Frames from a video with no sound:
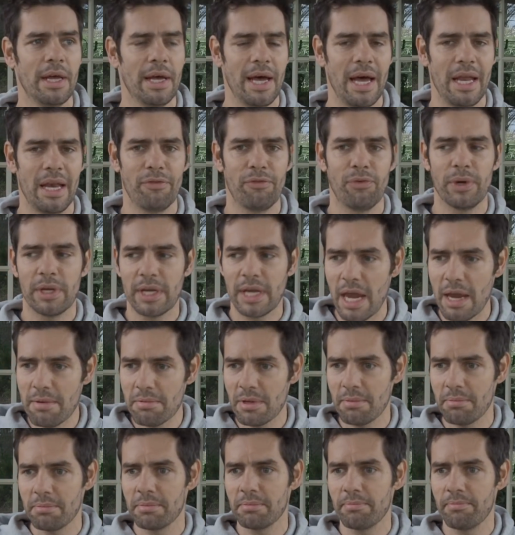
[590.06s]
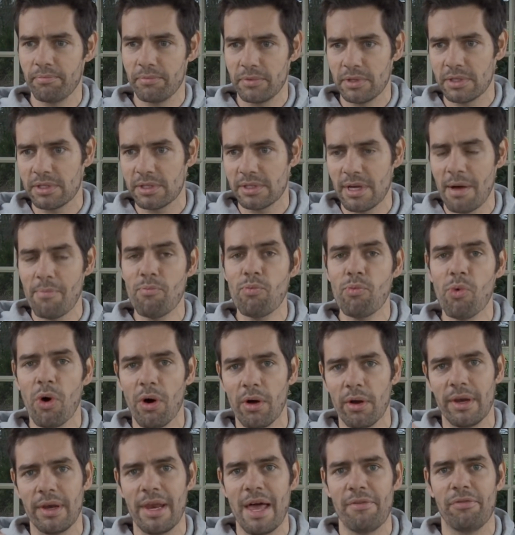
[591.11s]
And if we keep them
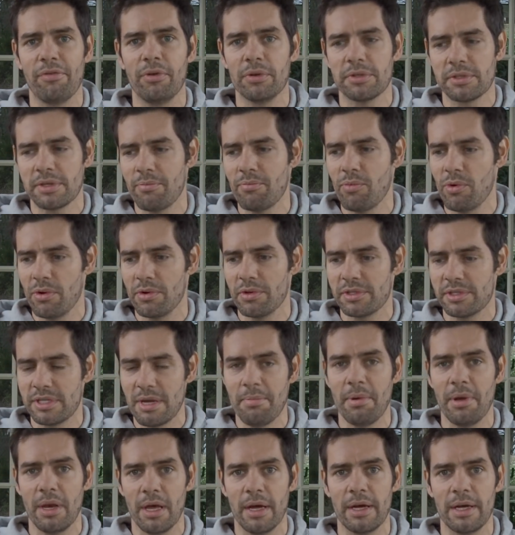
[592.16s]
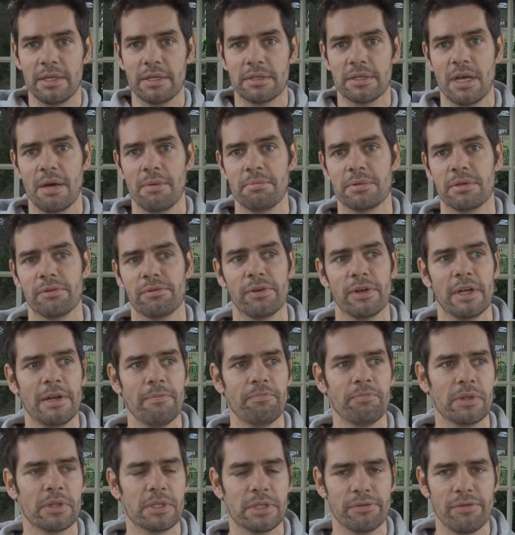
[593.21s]
somewhat level, somewhat similar in terms of
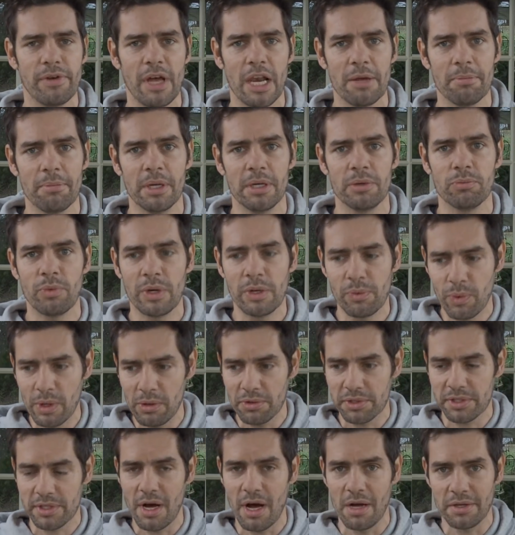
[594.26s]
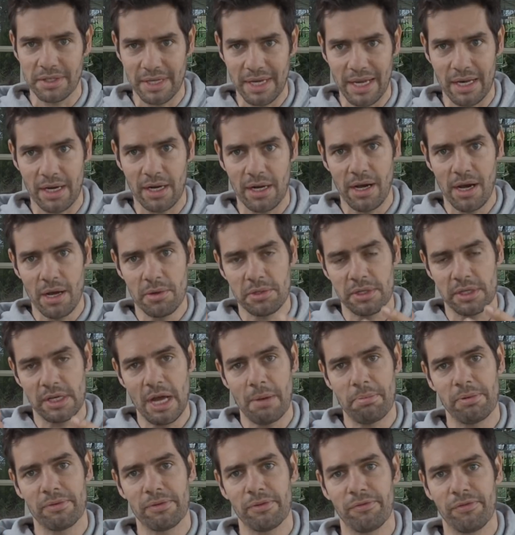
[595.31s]
development, we will start to get a closing
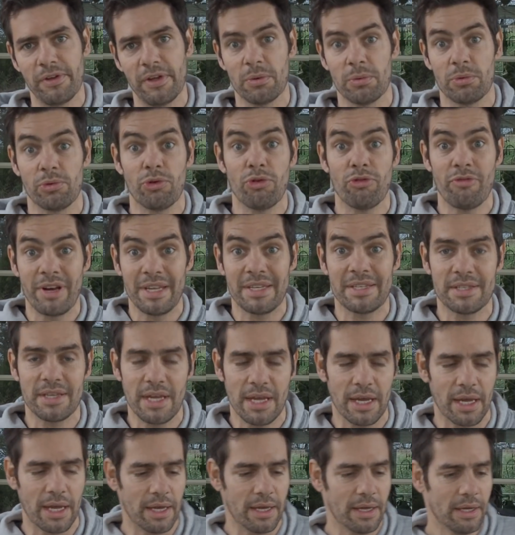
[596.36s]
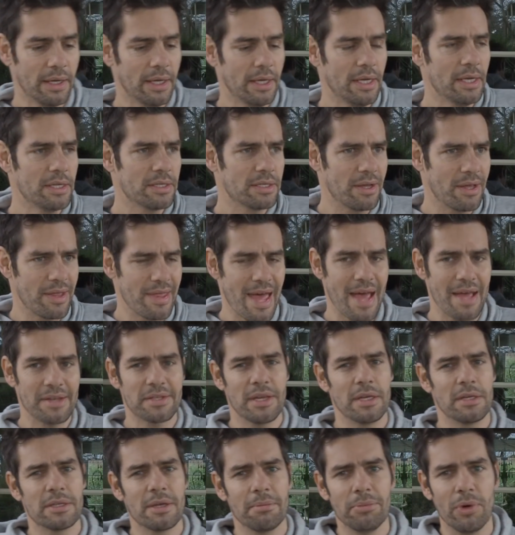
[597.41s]
up of the field. We're already seeing it. So in that
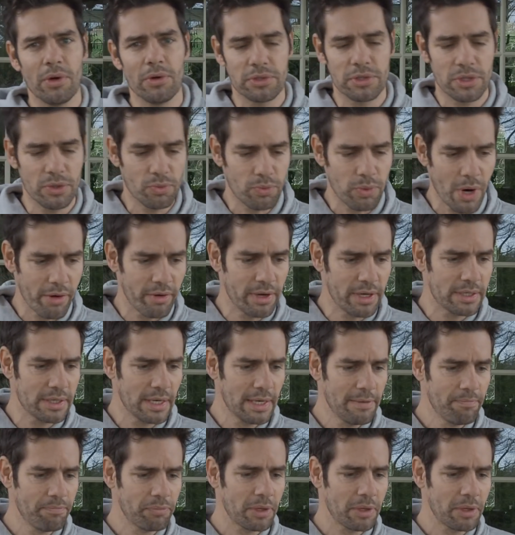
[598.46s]
sense, I'm not too worried.